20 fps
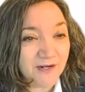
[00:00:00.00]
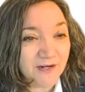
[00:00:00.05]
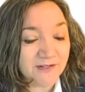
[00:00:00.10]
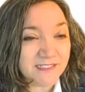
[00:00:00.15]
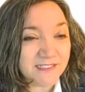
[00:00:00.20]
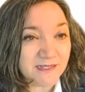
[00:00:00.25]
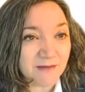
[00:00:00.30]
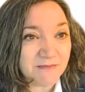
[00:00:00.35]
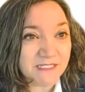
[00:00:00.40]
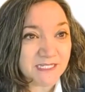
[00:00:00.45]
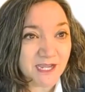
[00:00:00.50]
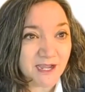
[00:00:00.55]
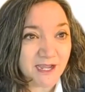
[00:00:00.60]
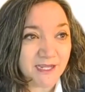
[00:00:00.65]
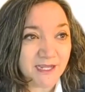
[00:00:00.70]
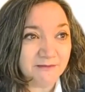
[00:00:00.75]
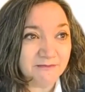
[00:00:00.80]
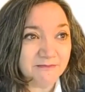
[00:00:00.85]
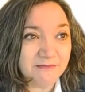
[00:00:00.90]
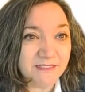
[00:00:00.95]
And
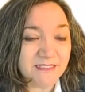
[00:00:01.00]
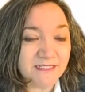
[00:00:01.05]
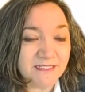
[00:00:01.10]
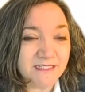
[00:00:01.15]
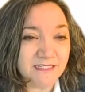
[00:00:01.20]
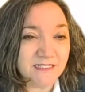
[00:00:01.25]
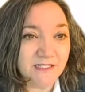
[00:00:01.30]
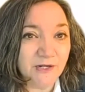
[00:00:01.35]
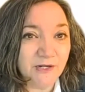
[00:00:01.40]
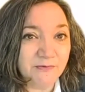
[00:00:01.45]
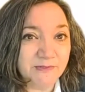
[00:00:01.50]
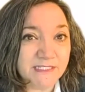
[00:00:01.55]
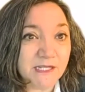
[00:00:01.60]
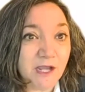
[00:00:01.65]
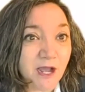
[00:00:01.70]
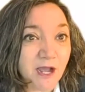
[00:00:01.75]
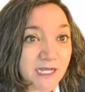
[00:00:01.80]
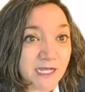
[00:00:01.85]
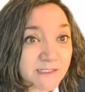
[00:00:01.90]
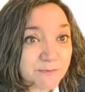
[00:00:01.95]
sometimes, you know, it's
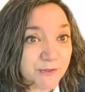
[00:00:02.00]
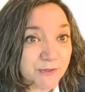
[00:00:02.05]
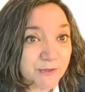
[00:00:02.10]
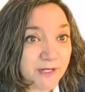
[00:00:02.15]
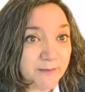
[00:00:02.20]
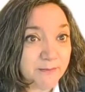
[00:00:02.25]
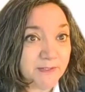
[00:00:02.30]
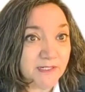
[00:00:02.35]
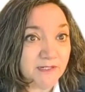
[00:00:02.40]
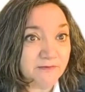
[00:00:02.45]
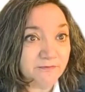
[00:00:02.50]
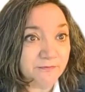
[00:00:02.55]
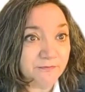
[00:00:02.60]
cost prohibitive